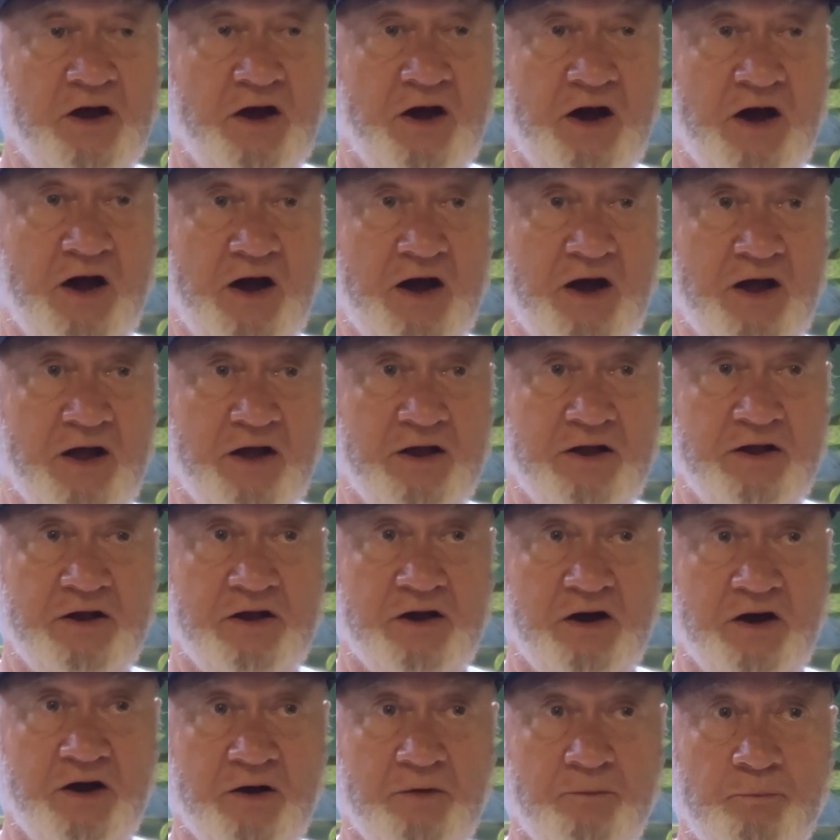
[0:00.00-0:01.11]

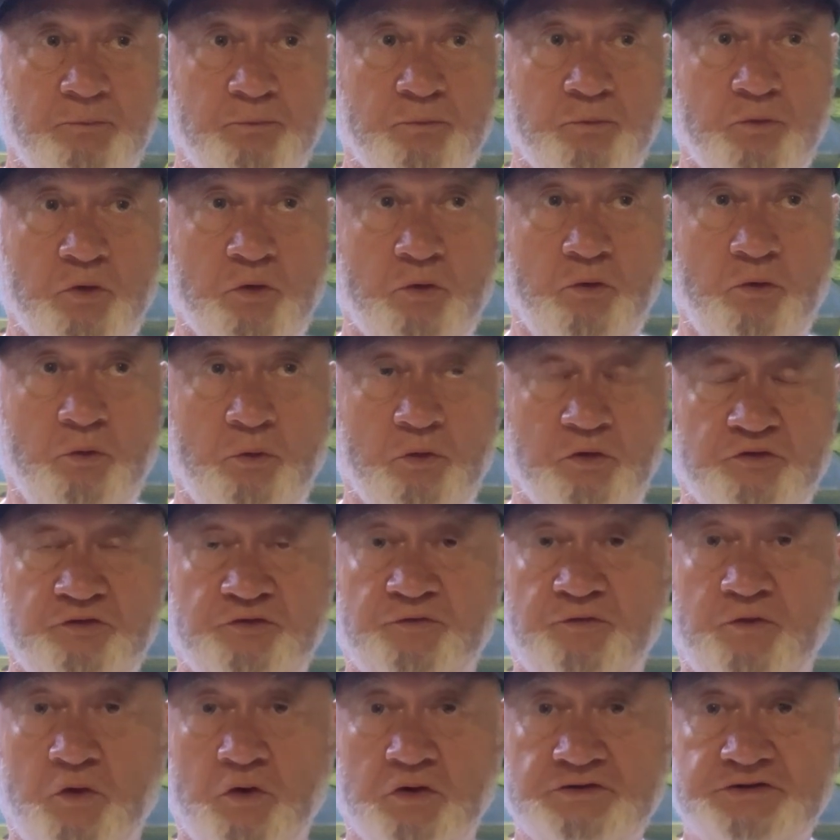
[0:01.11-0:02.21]
I was
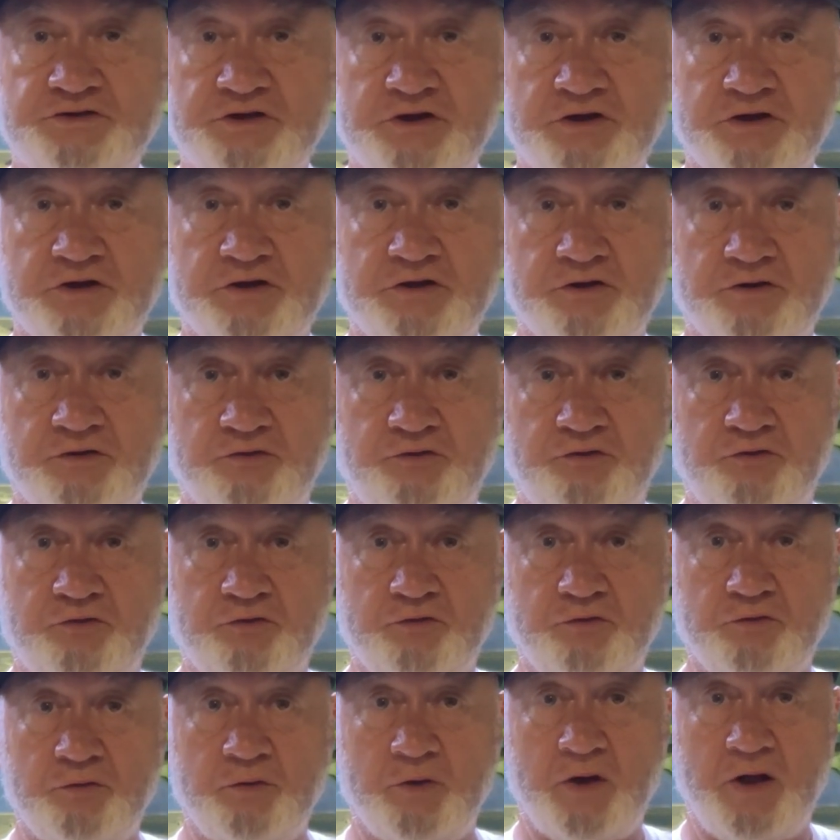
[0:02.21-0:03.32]
fortunate
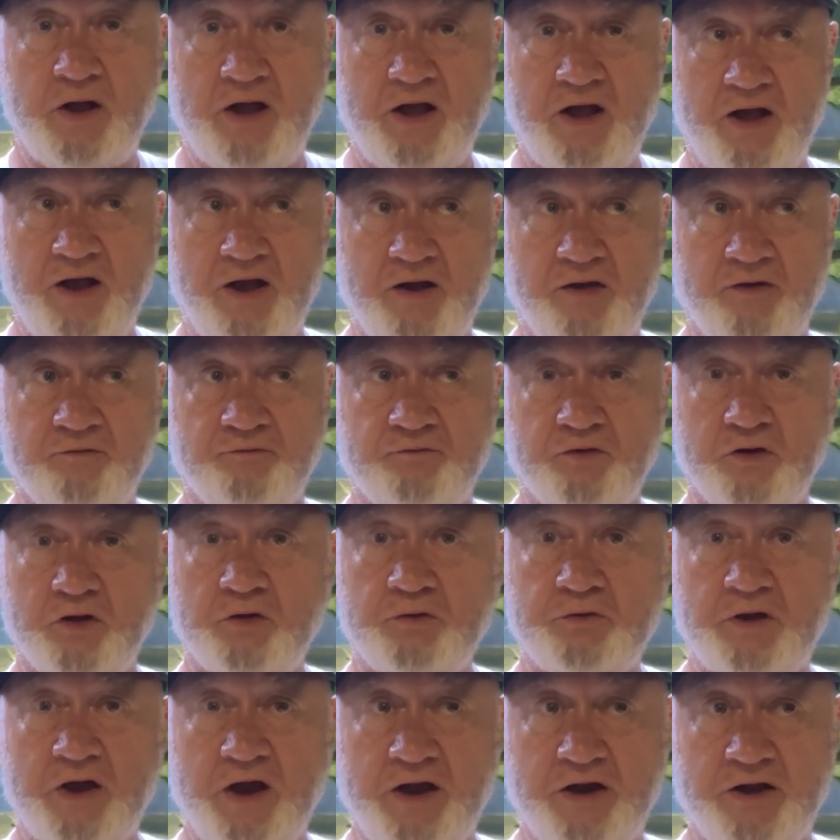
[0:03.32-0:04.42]
to have
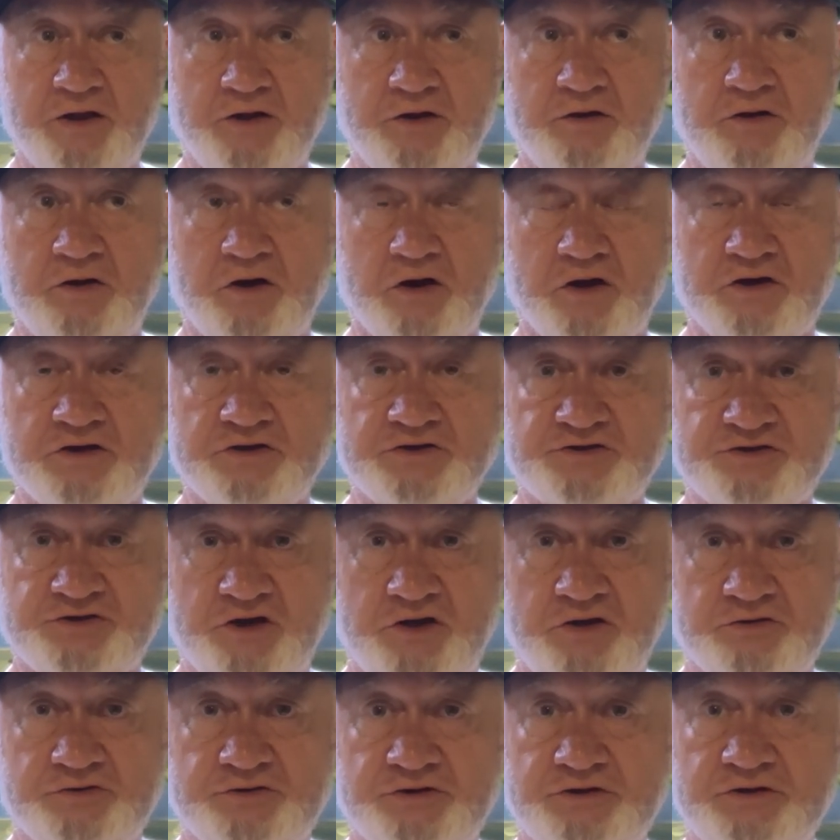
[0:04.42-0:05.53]
located a
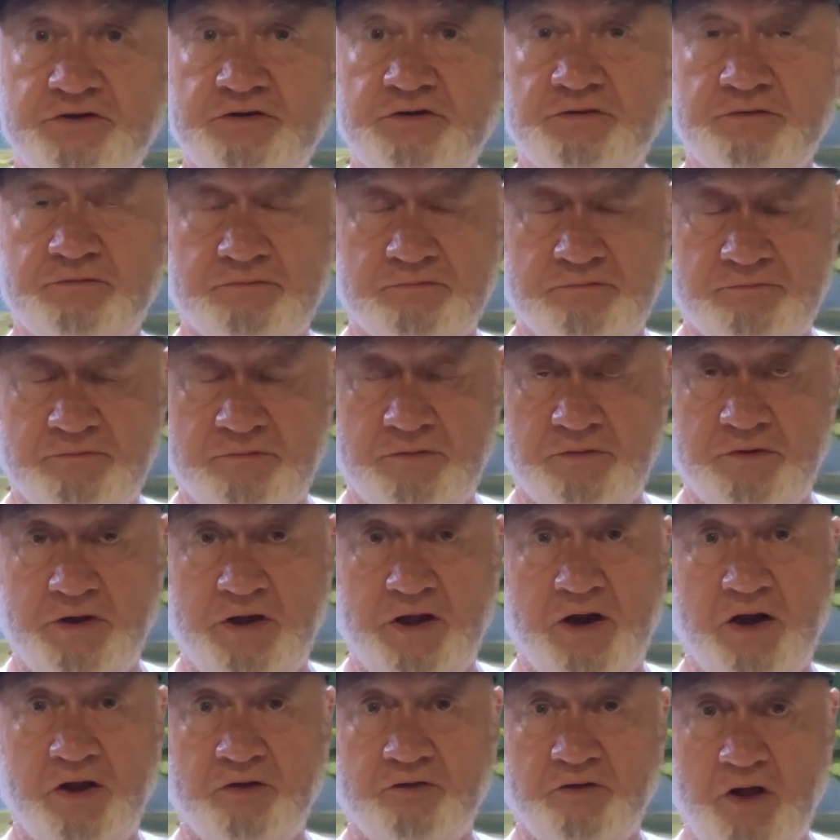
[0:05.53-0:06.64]
consultant,
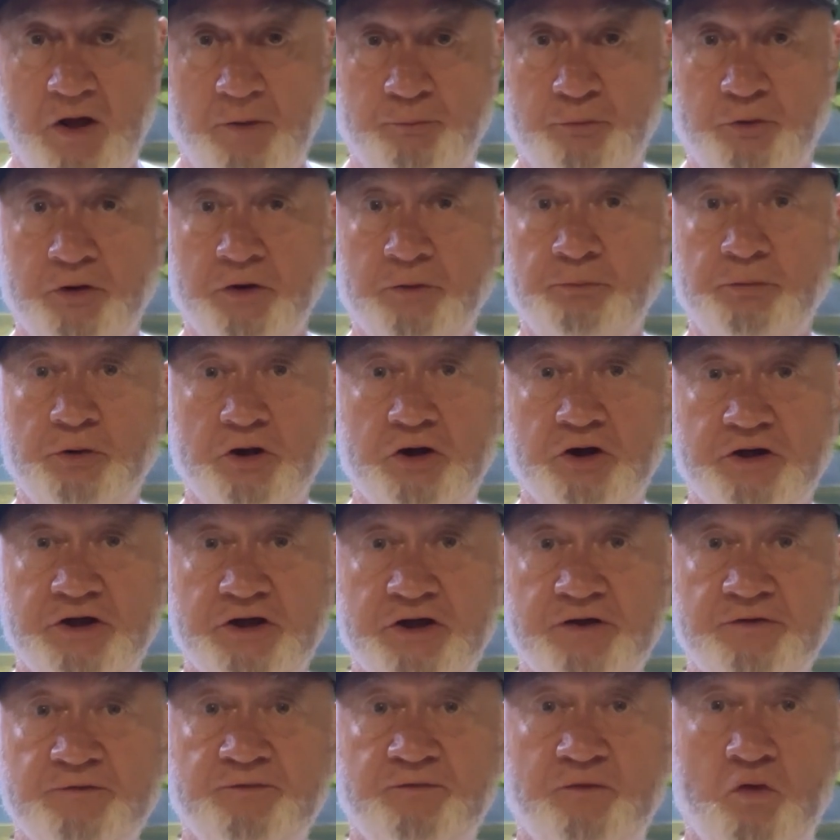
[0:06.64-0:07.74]
and I'll put a plug
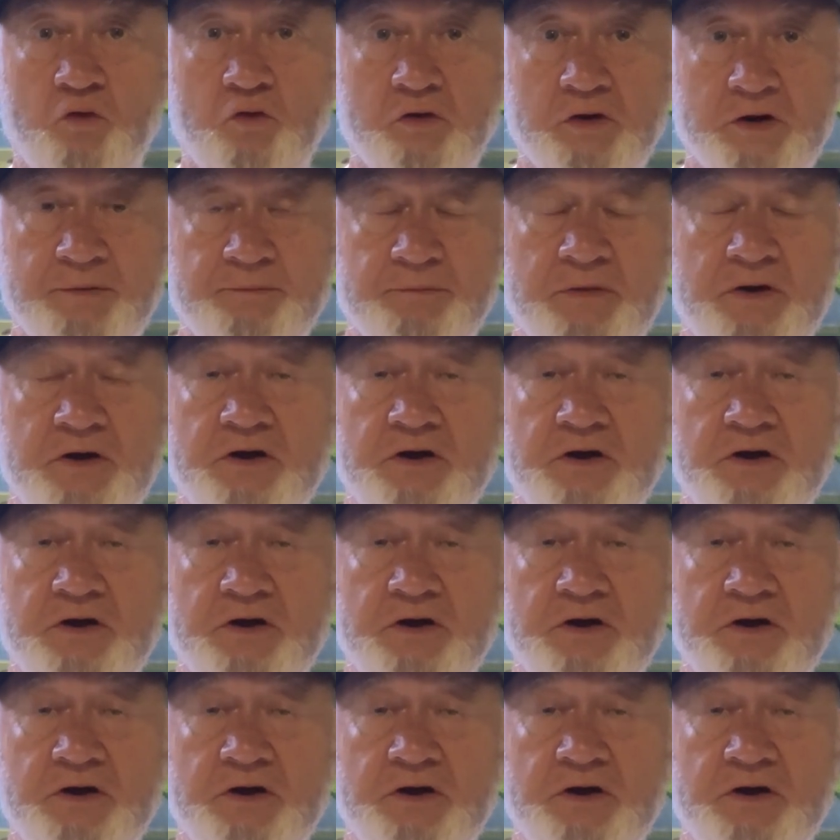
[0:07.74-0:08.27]
in for him,